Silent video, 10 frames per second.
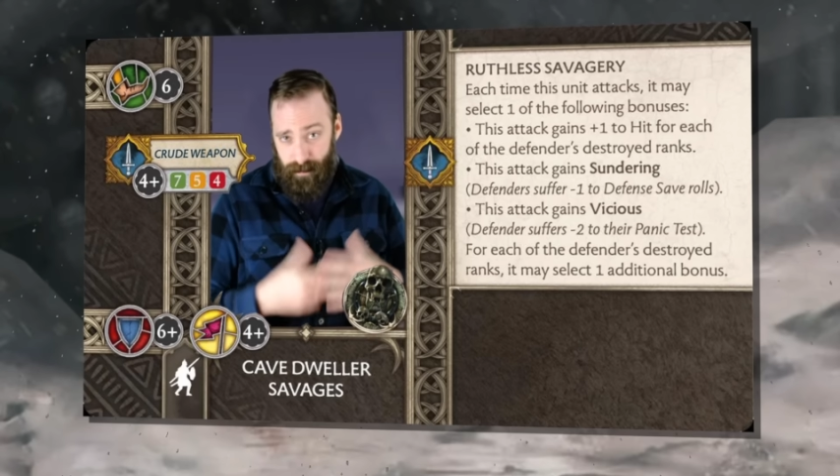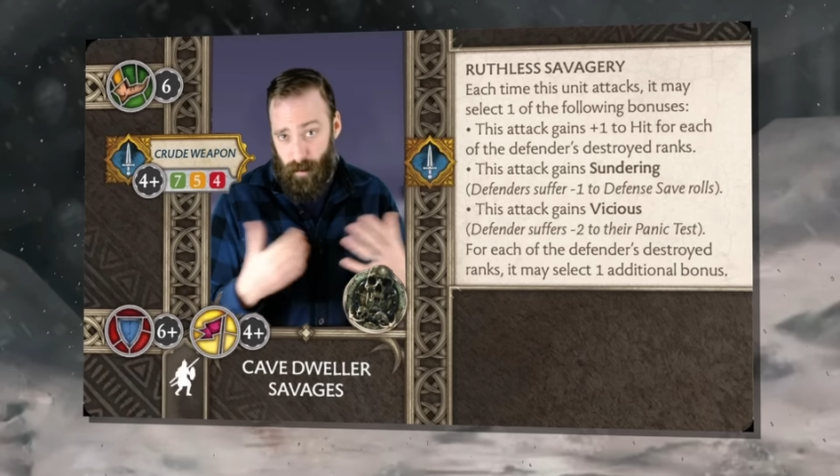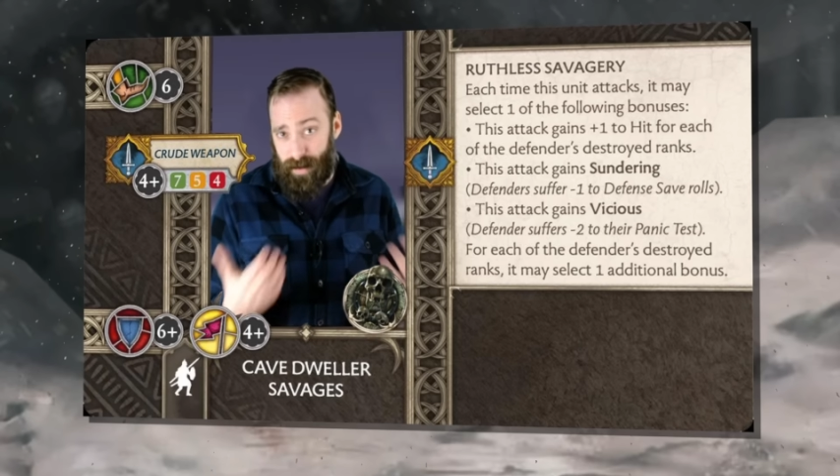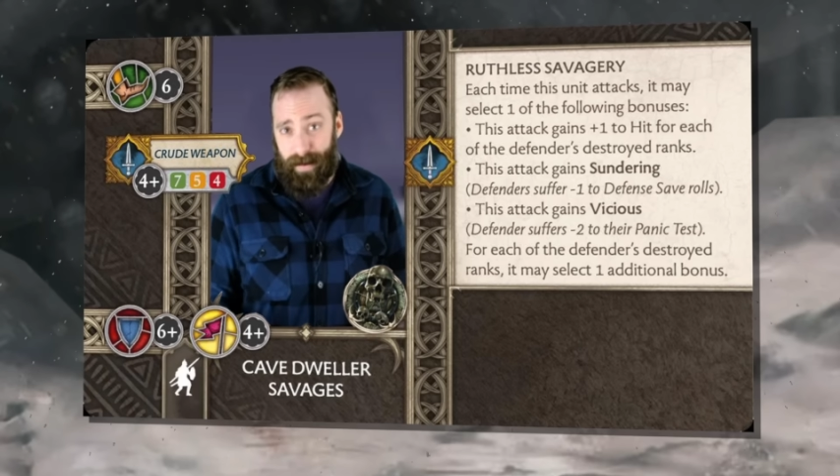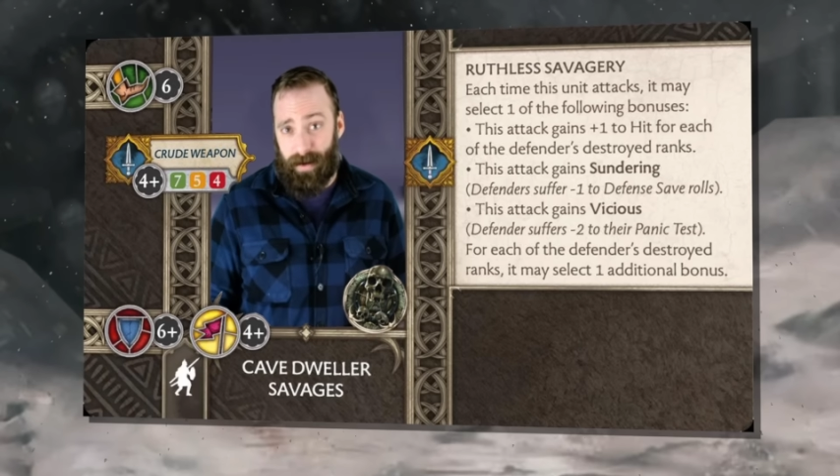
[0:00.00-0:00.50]

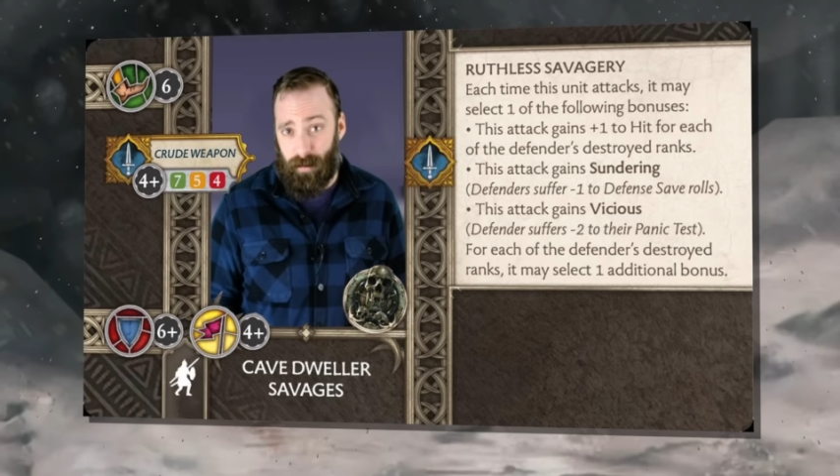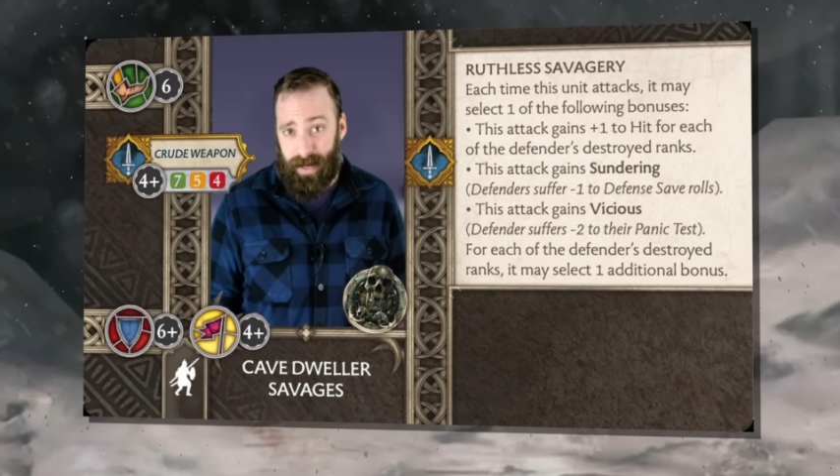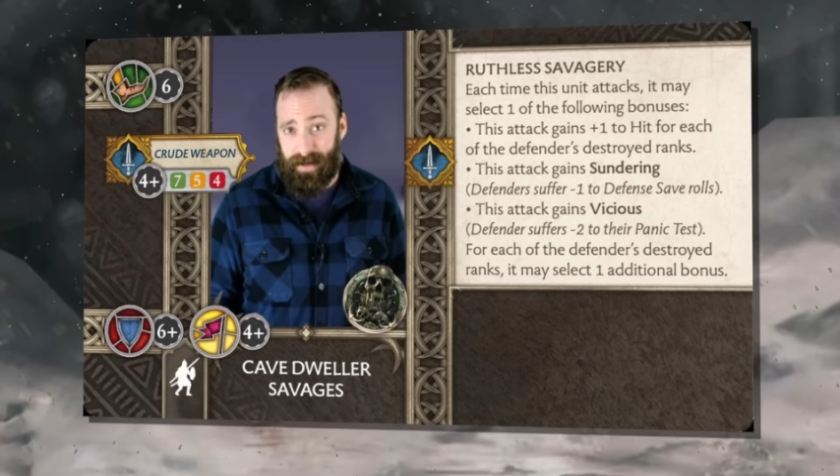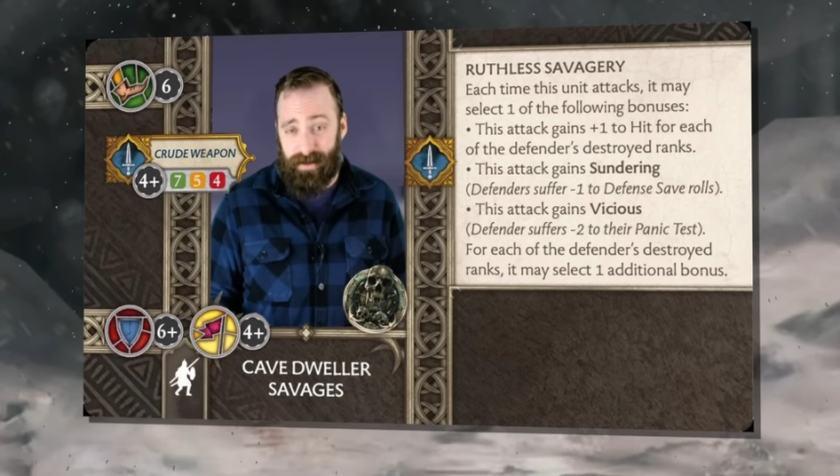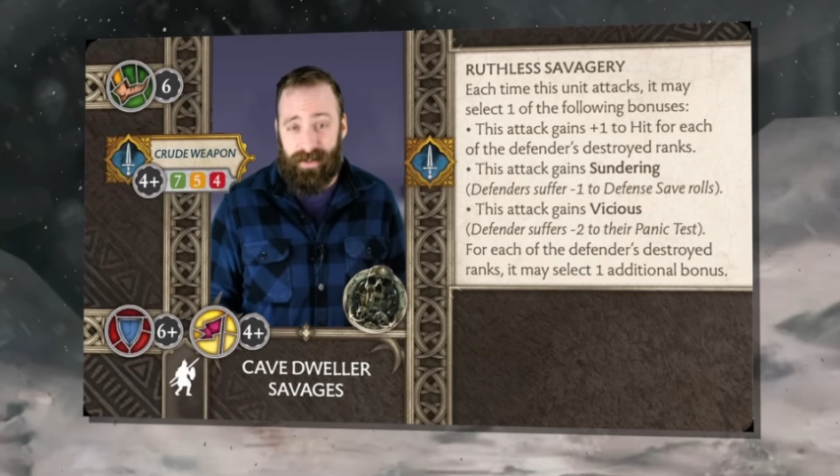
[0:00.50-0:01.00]
with my
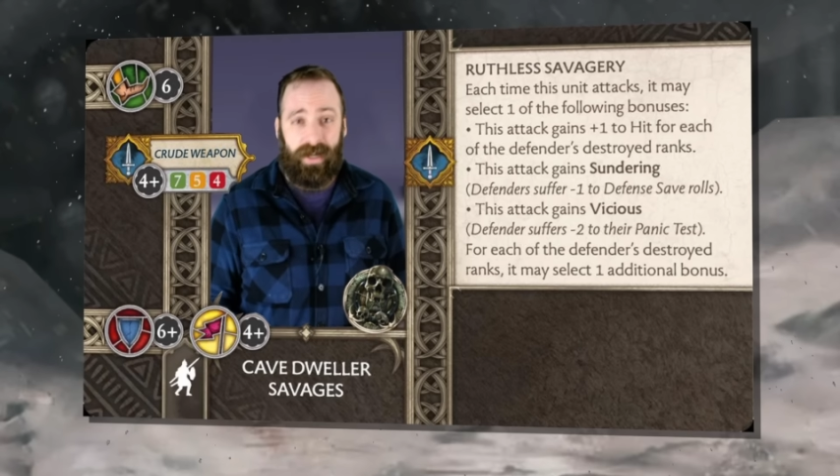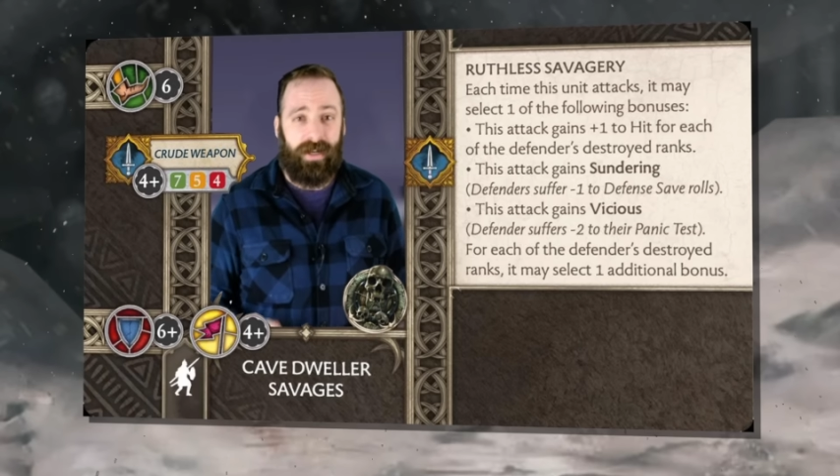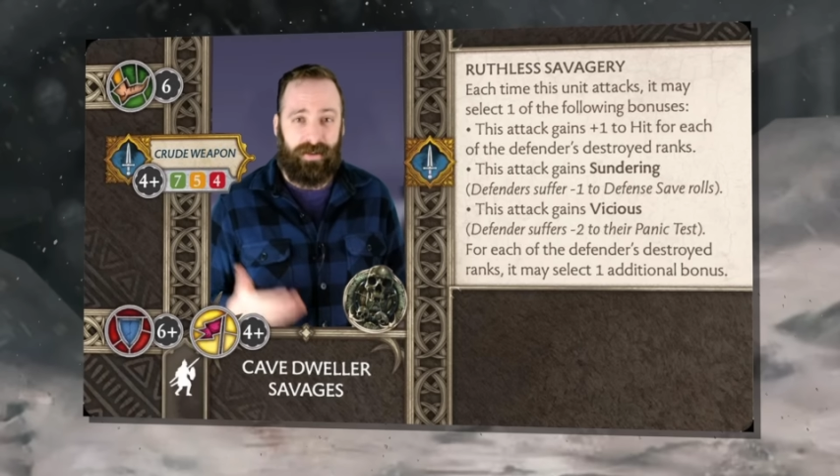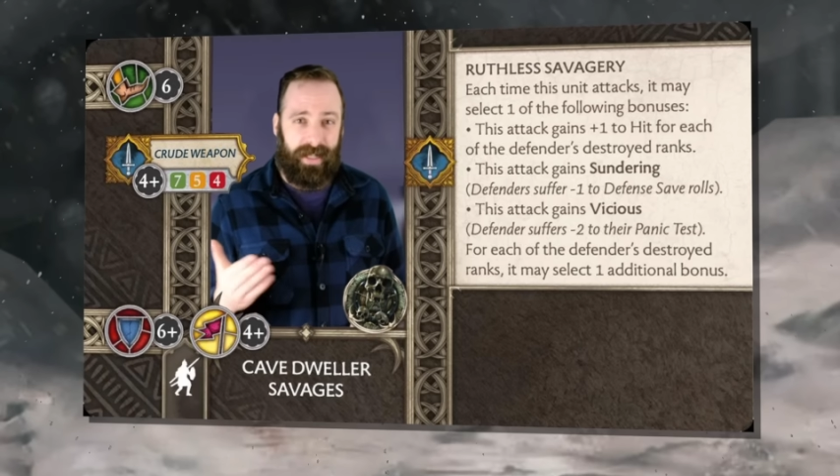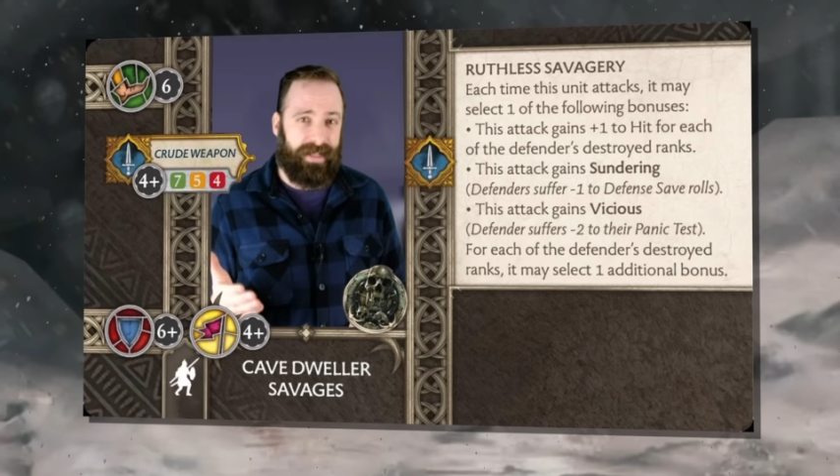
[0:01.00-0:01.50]
raiders,
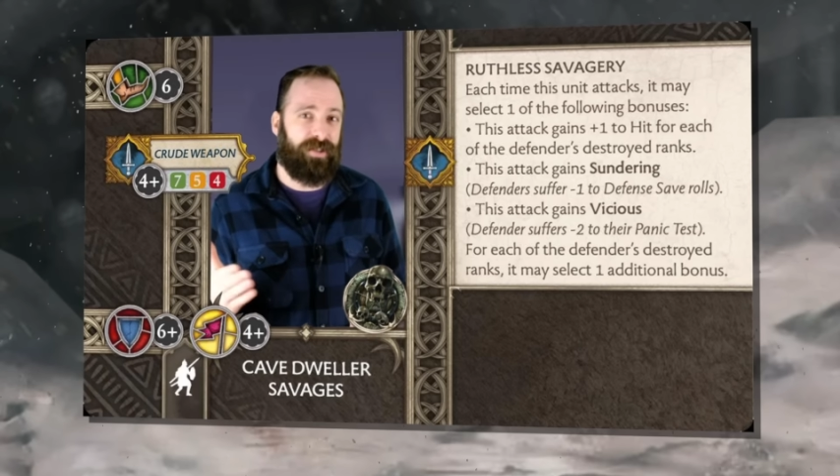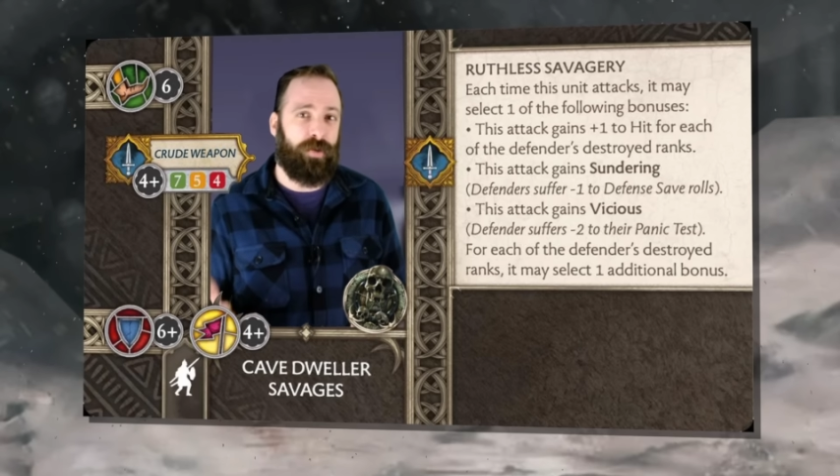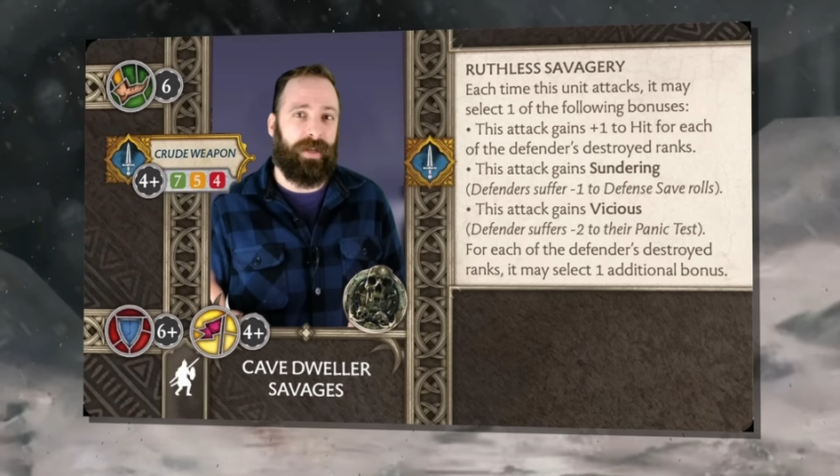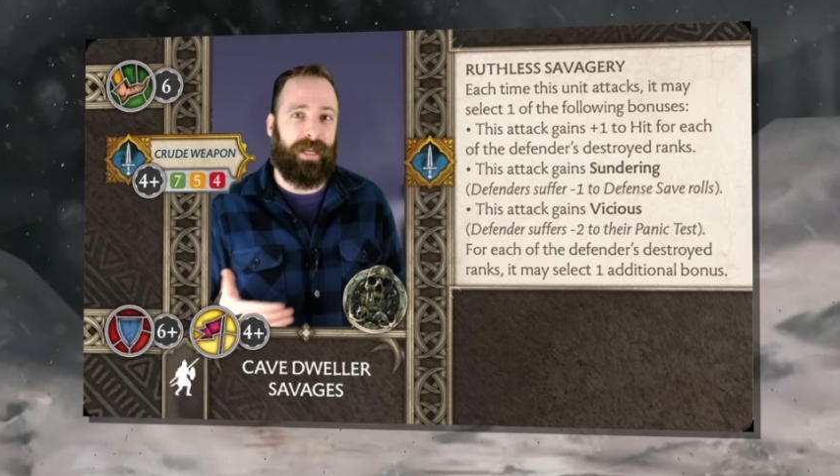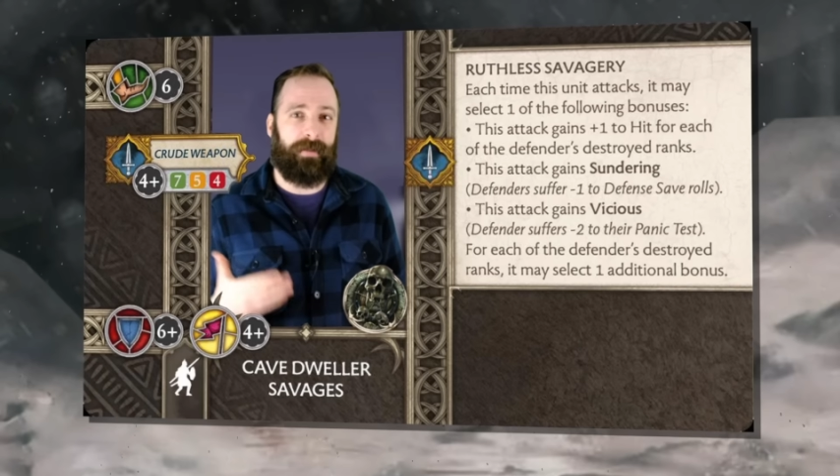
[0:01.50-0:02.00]
so that this unit